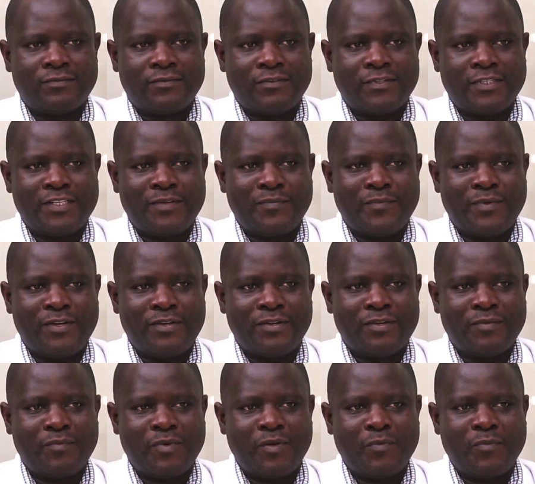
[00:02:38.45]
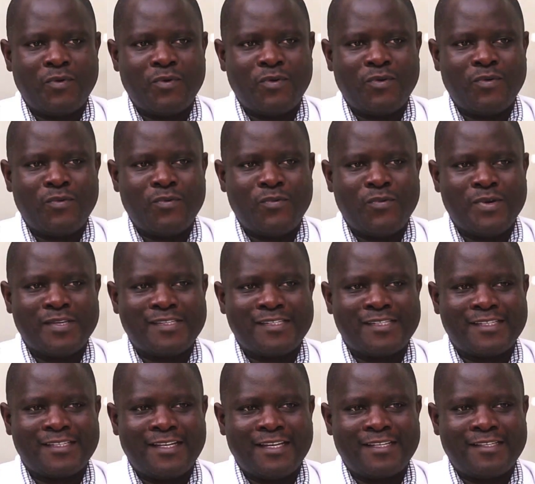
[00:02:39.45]
of 40 million people
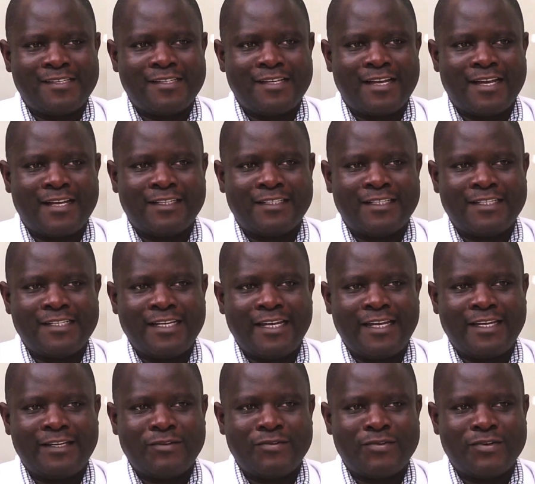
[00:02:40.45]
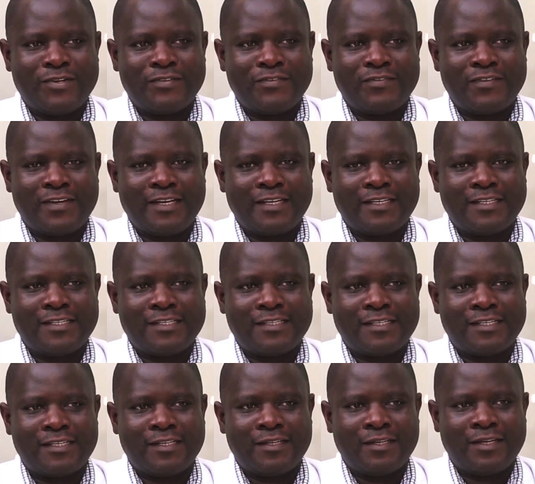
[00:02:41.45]
with less than 10
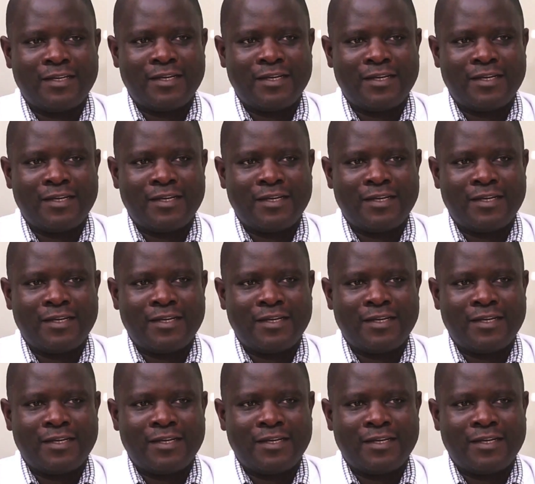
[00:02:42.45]
qualified